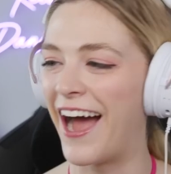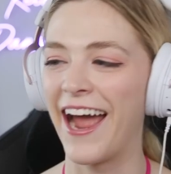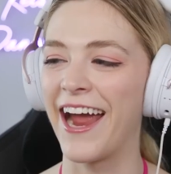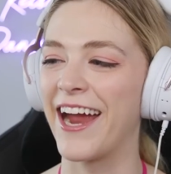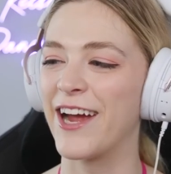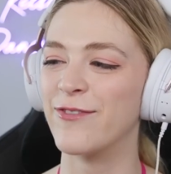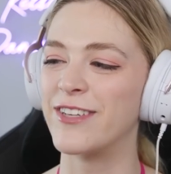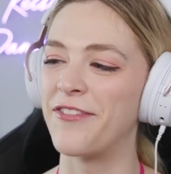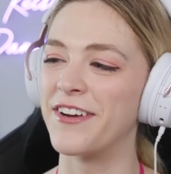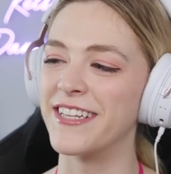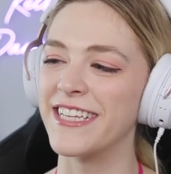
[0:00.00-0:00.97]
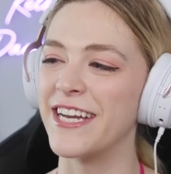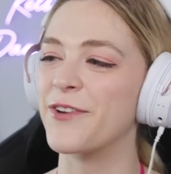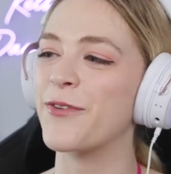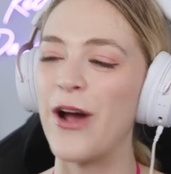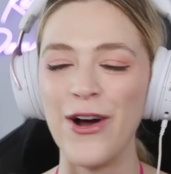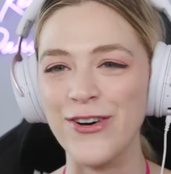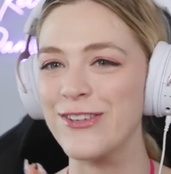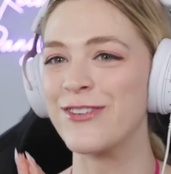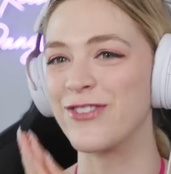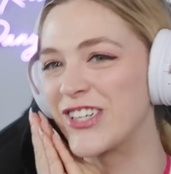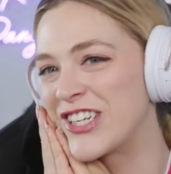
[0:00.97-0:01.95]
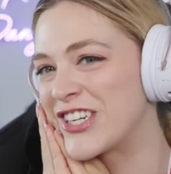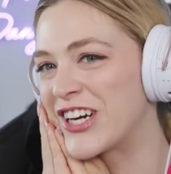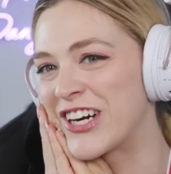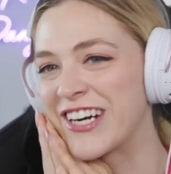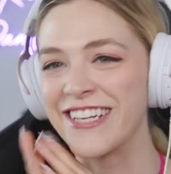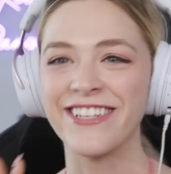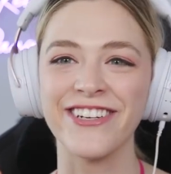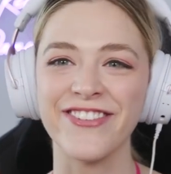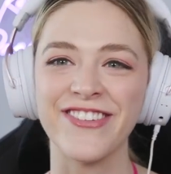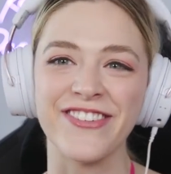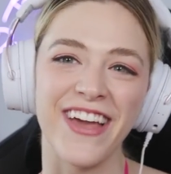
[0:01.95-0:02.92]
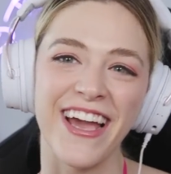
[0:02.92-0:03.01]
I am definitely a Rose for sure in terms of